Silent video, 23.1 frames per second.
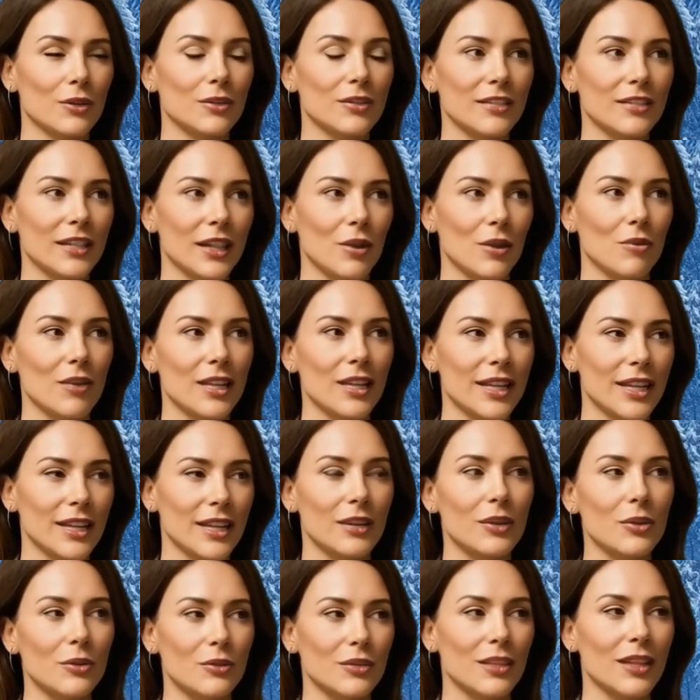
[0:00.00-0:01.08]
You can also
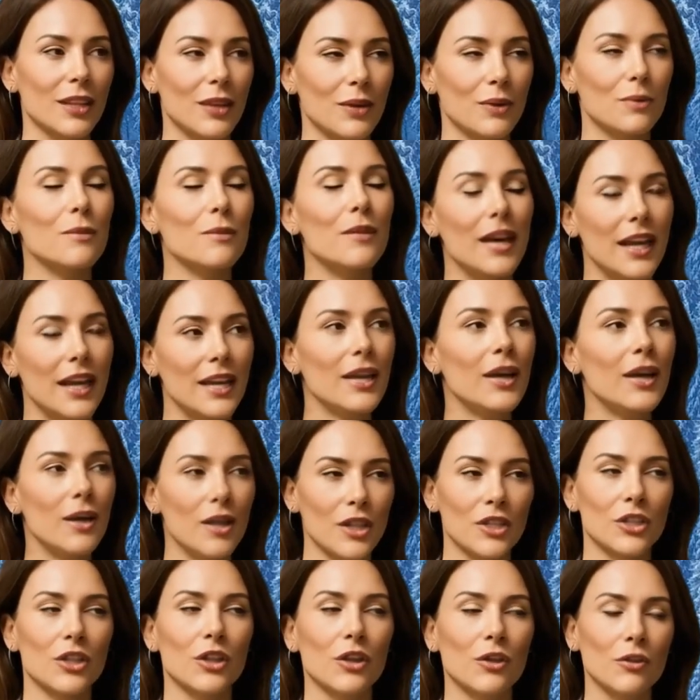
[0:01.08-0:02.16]
enhance this practice
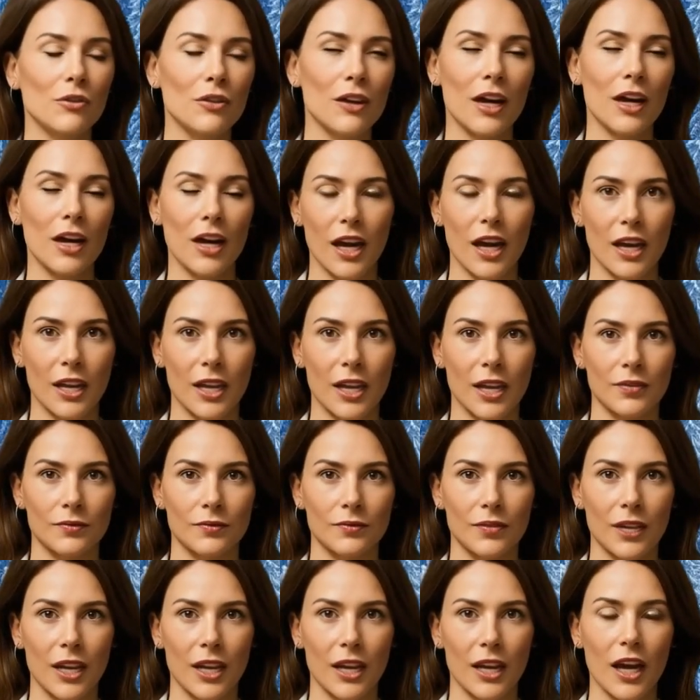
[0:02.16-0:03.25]
by adding calming
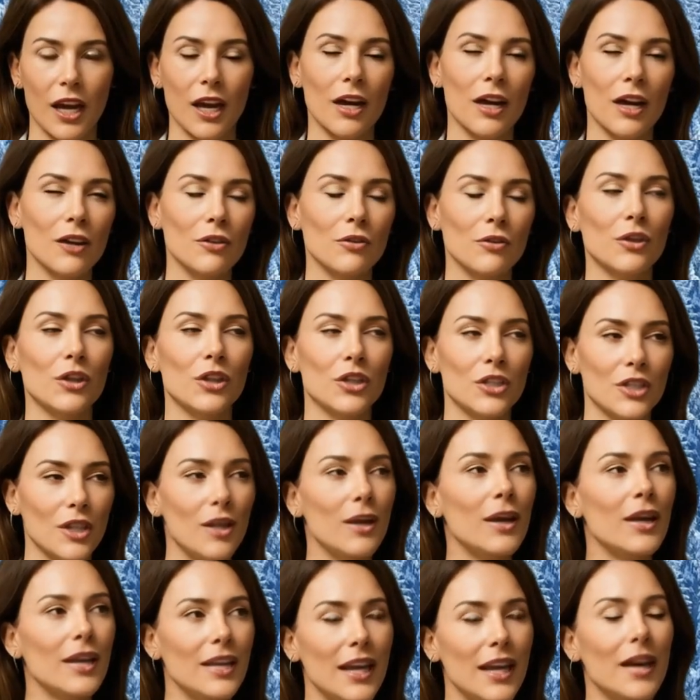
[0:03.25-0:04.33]
music,
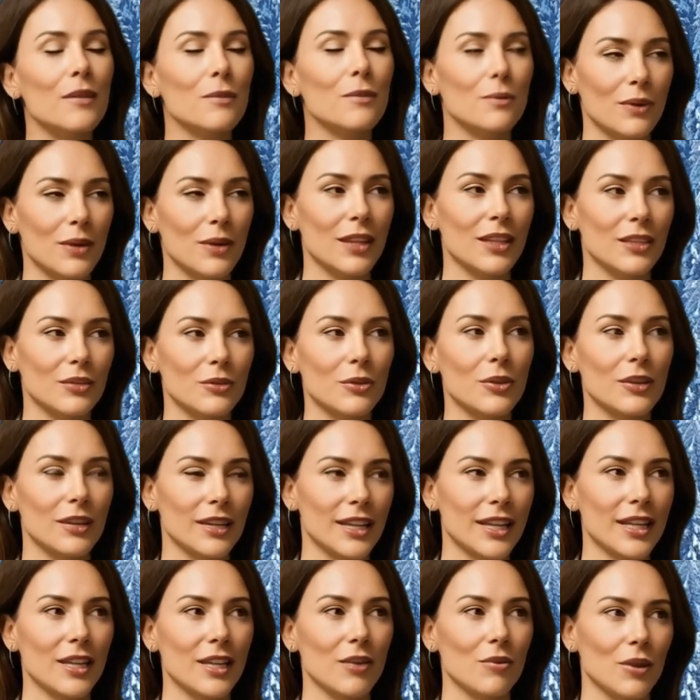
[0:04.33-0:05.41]
essential oils, or soft
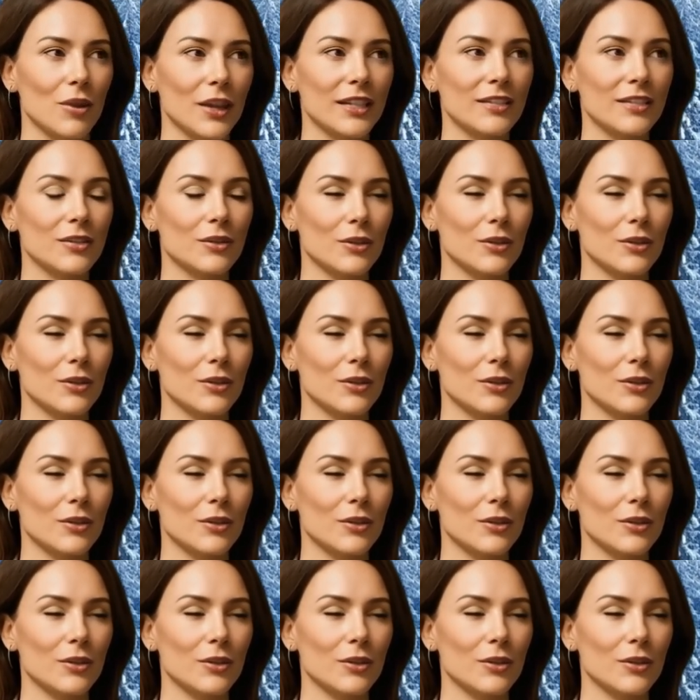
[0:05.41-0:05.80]
lighting.